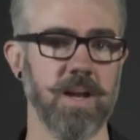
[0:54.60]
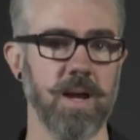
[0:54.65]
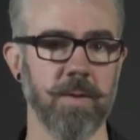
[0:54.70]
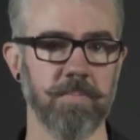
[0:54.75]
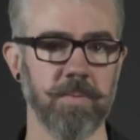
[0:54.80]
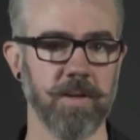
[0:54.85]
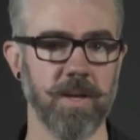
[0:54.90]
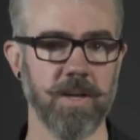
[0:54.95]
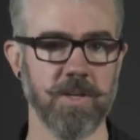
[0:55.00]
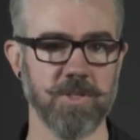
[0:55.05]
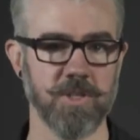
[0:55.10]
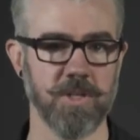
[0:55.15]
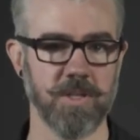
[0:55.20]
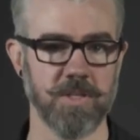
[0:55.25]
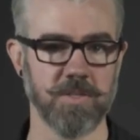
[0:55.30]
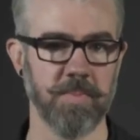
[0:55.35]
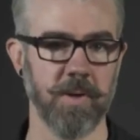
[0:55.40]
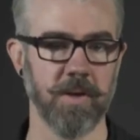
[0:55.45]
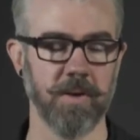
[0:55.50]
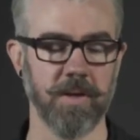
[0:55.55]
application
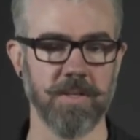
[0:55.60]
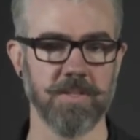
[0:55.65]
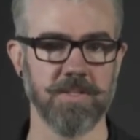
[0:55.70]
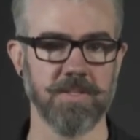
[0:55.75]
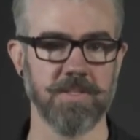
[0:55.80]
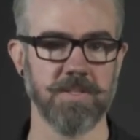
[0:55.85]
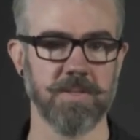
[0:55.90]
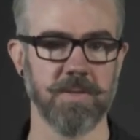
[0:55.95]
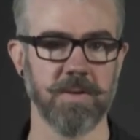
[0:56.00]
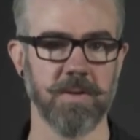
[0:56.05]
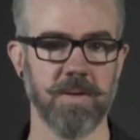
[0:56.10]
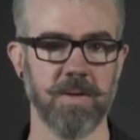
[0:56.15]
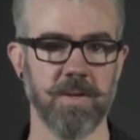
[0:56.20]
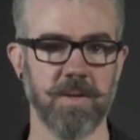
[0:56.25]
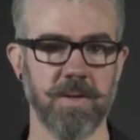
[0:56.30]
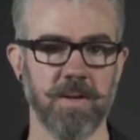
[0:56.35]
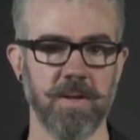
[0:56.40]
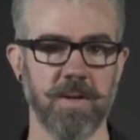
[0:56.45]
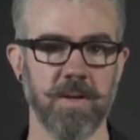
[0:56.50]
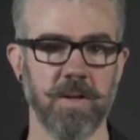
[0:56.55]
experience.
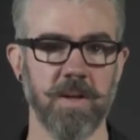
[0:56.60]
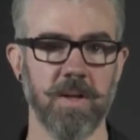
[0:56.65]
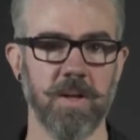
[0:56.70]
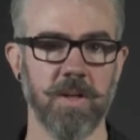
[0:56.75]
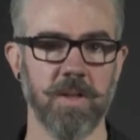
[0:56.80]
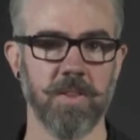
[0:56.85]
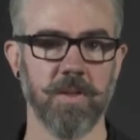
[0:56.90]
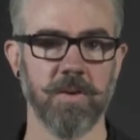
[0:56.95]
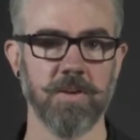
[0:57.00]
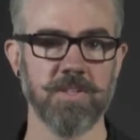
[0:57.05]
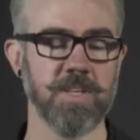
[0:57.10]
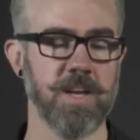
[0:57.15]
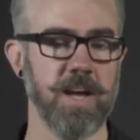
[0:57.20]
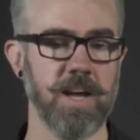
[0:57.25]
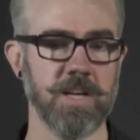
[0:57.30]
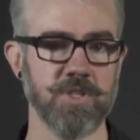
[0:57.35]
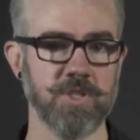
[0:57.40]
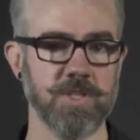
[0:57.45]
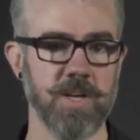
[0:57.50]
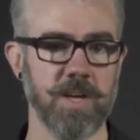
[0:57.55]
There is an
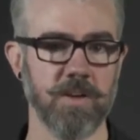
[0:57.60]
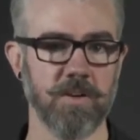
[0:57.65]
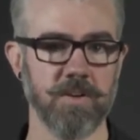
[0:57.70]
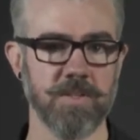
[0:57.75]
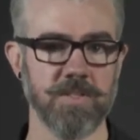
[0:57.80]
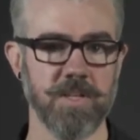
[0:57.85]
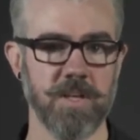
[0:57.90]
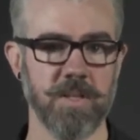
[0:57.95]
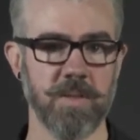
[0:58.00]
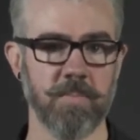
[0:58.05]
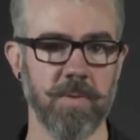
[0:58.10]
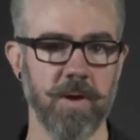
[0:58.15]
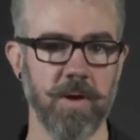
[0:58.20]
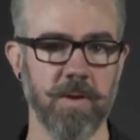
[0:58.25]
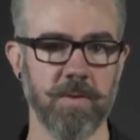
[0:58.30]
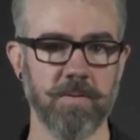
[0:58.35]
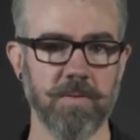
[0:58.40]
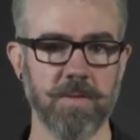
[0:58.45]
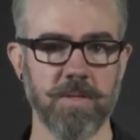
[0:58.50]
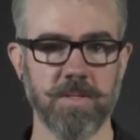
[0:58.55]
agitator inside the
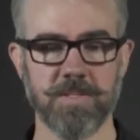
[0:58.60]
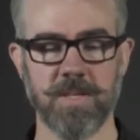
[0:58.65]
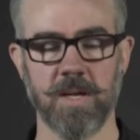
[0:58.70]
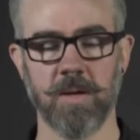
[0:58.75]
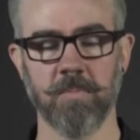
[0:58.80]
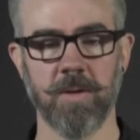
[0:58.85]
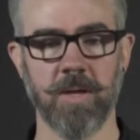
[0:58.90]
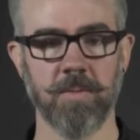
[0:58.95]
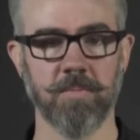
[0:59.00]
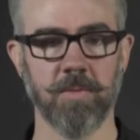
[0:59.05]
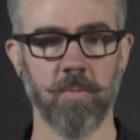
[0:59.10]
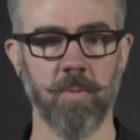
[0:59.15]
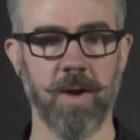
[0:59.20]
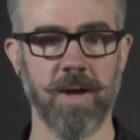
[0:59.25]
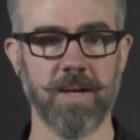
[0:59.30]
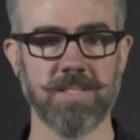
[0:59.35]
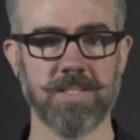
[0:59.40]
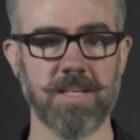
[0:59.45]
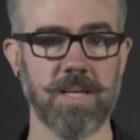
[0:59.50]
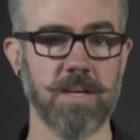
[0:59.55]
bottle to help keep the
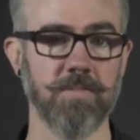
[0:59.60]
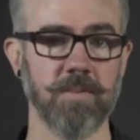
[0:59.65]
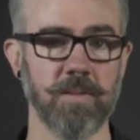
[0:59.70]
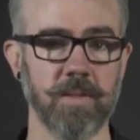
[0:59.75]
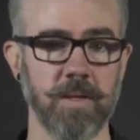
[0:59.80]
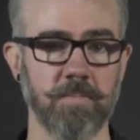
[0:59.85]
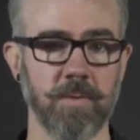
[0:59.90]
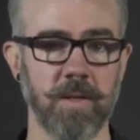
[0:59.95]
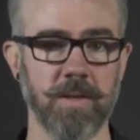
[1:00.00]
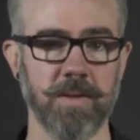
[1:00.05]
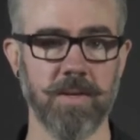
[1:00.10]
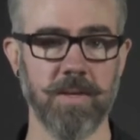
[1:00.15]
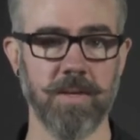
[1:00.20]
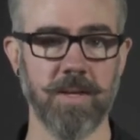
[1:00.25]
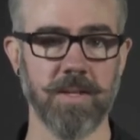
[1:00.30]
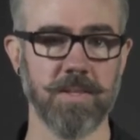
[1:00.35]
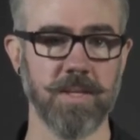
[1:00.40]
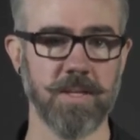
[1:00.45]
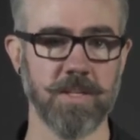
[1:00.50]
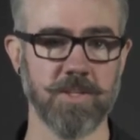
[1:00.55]
wax evenly blended
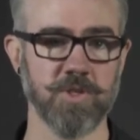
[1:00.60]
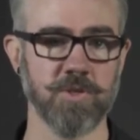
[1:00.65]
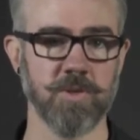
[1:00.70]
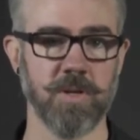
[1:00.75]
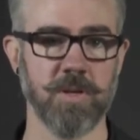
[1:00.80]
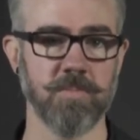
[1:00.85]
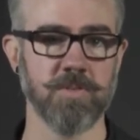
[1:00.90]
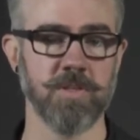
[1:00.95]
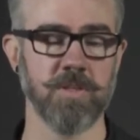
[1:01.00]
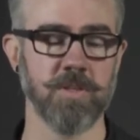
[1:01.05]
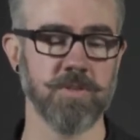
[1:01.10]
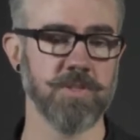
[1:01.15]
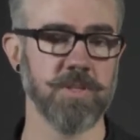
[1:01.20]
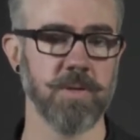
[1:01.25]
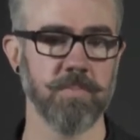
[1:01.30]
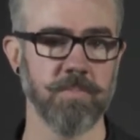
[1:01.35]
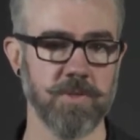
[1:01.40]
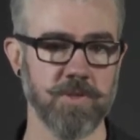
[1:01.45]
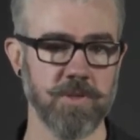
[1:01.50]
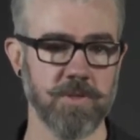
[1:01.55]
at the extremes of those
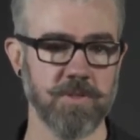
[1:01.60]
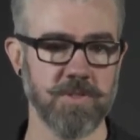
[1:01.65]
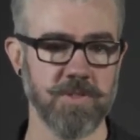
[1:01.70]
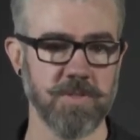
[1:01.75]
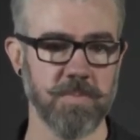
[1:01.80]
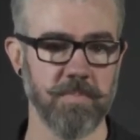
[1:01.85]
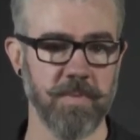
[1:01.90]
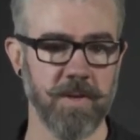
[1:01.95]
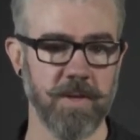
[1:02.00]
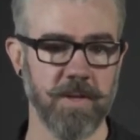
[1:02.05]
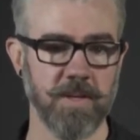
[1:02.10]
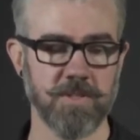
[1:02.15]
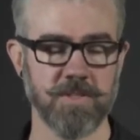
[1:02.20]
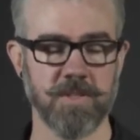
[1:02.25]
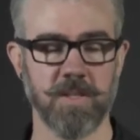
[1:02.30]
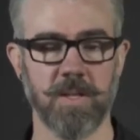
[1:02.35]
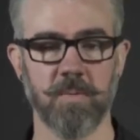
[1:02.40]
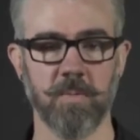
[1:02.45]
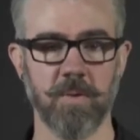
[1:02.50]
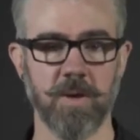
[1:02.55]
temperatures,
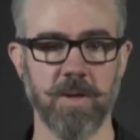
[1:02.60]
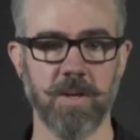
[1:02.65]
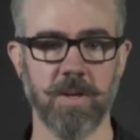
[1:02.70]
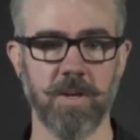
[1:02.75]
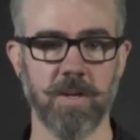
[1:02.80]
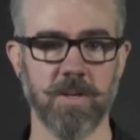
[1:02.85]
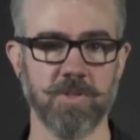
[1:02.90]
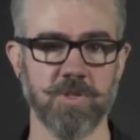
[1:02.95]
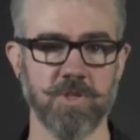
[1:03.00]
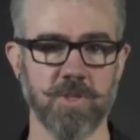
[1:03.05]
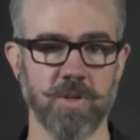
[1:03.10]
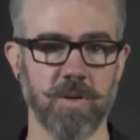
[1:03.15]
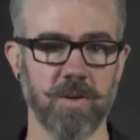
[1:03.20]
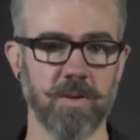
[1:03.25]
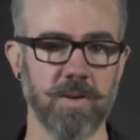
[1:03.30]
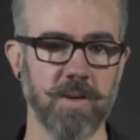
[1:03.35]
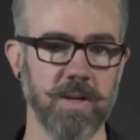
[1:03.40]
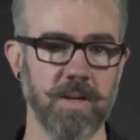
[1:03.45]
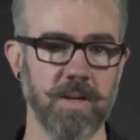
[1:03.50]
so that way you can ensure